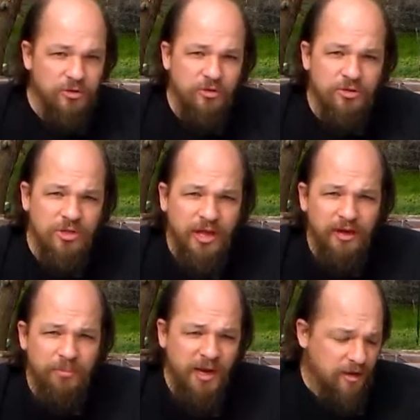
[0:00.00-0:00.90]
So there's a
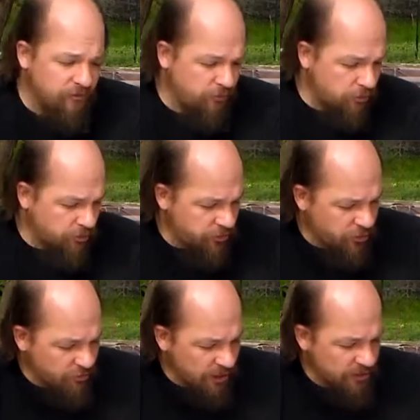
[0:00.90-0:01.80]
lot of back and forth.
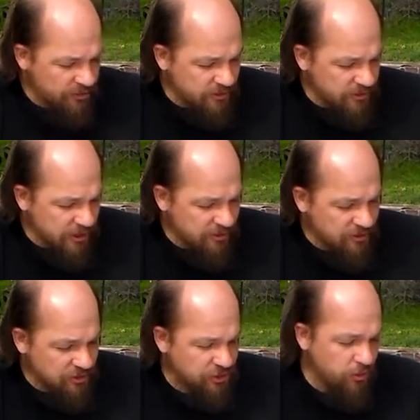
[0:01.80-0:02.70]
You might
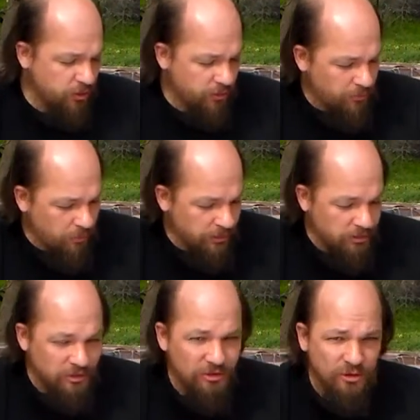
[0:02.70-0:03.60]
decide to score your
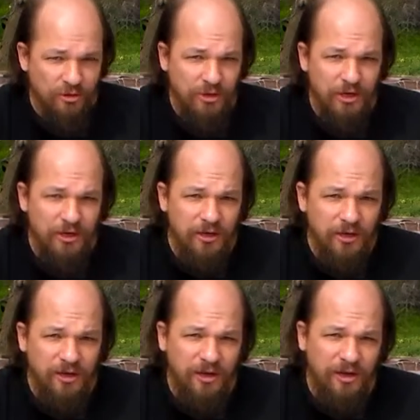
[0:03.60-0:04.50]
points early
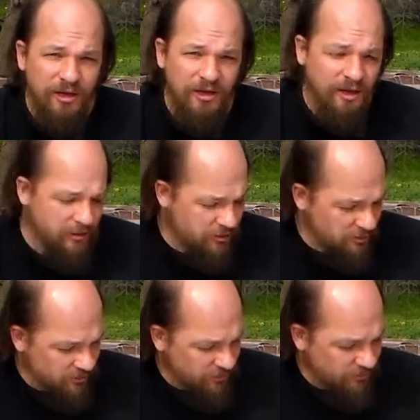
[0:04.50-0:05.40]
and get
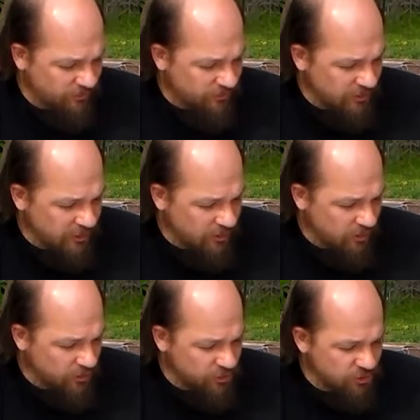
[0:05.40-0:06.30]
a
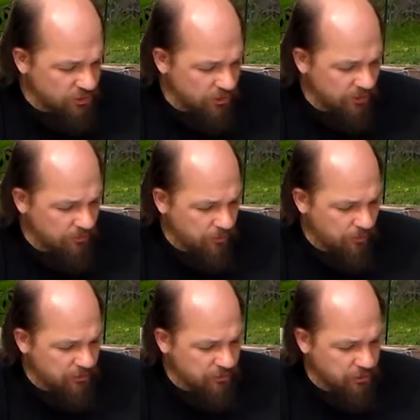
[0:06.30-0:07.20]
low scoring
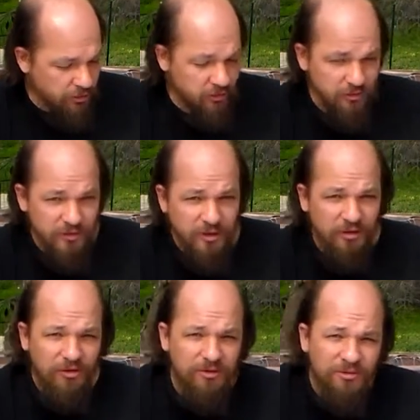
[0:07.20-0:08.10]
points, or
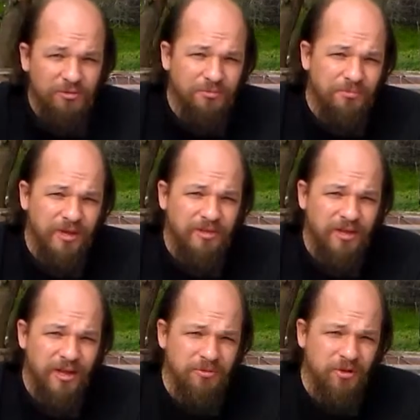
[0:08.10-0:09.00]
make
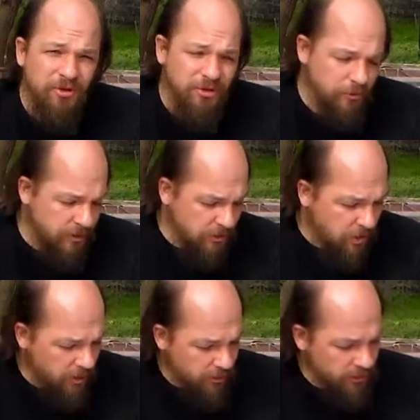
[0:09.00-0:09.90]
the game go a little bit
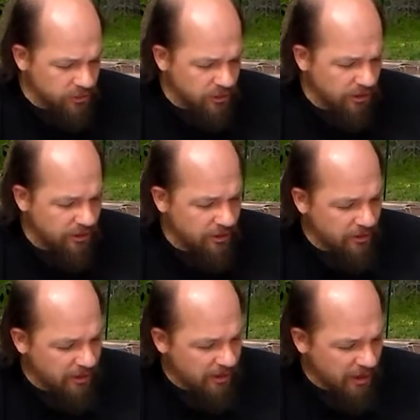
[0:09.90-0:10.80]
longer and try and
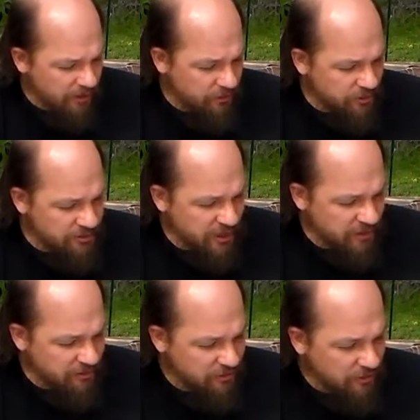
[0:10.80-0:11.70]
get a higher
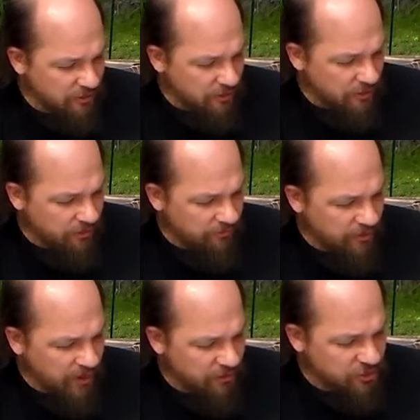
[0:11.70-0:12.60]
set
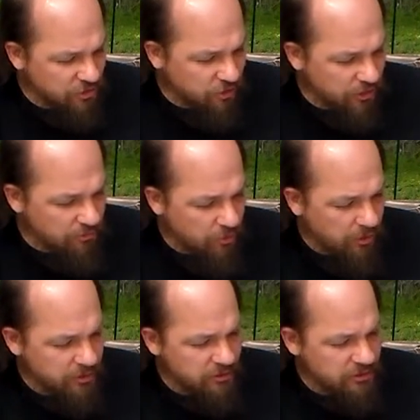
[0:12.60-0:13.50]
of higher scoring
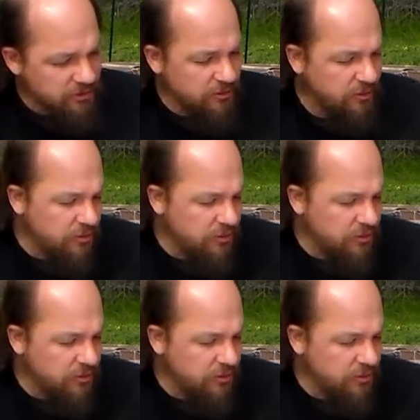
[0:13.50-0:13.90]
points.